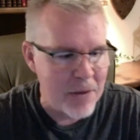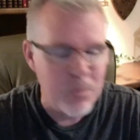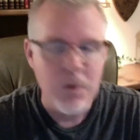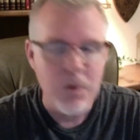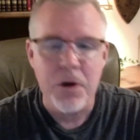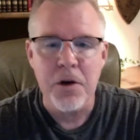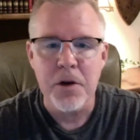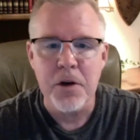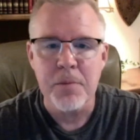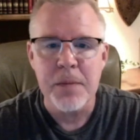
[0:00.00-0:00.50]
We're
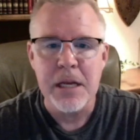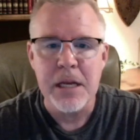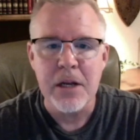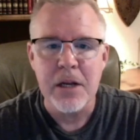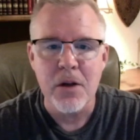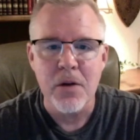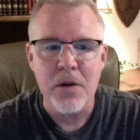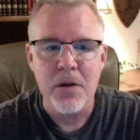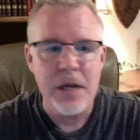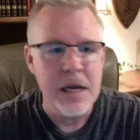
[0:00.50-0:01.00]
going to be
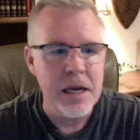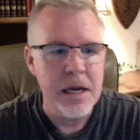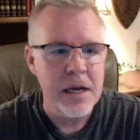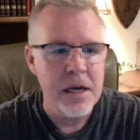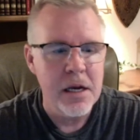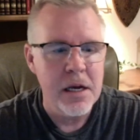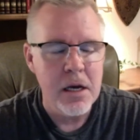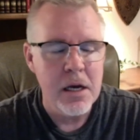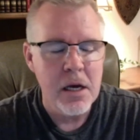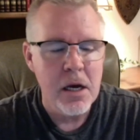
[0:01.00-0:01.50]
looking
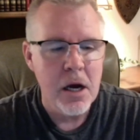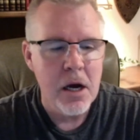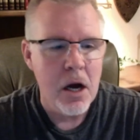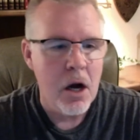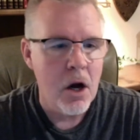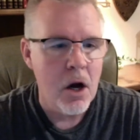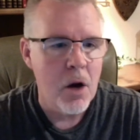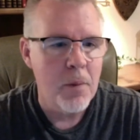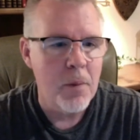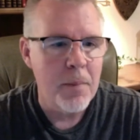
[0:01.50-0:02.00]

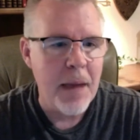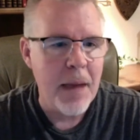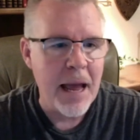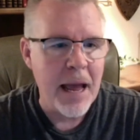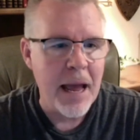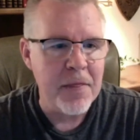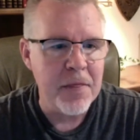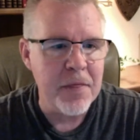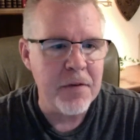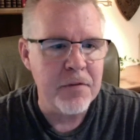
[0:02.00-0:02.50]

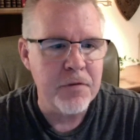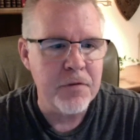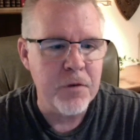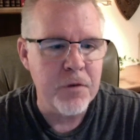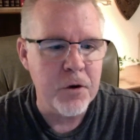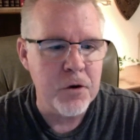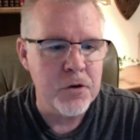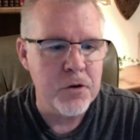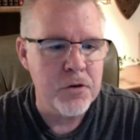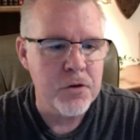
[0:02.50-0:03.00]
at the
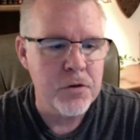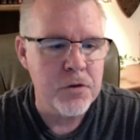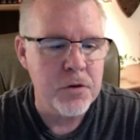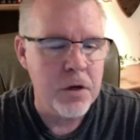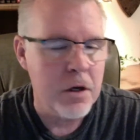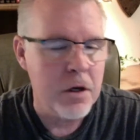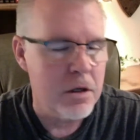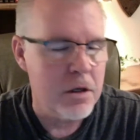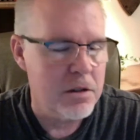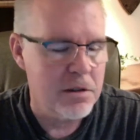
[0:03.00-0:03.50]
first,
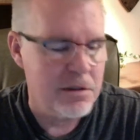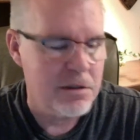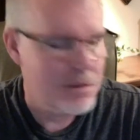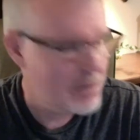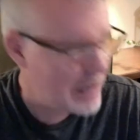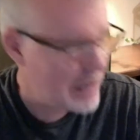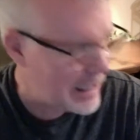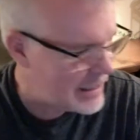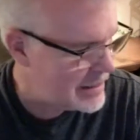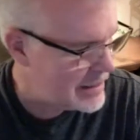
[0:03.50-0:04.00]
looks
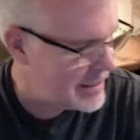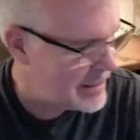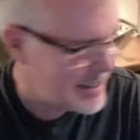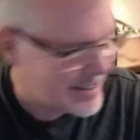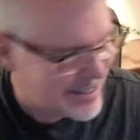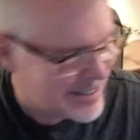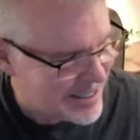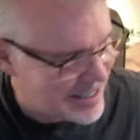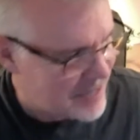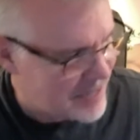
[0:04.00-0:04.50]
like
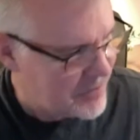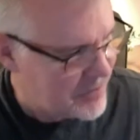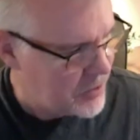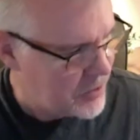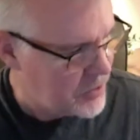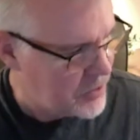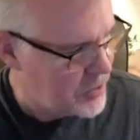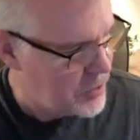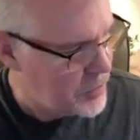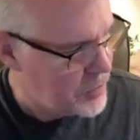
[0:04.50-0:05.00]
16
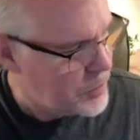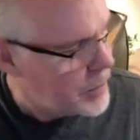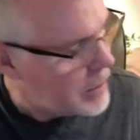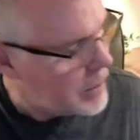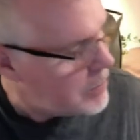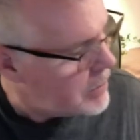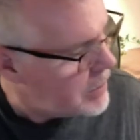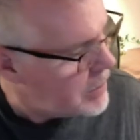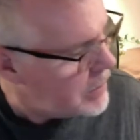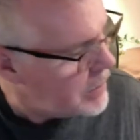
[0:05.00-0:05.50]
verses
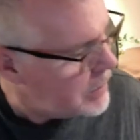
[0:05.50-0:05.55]
maybe.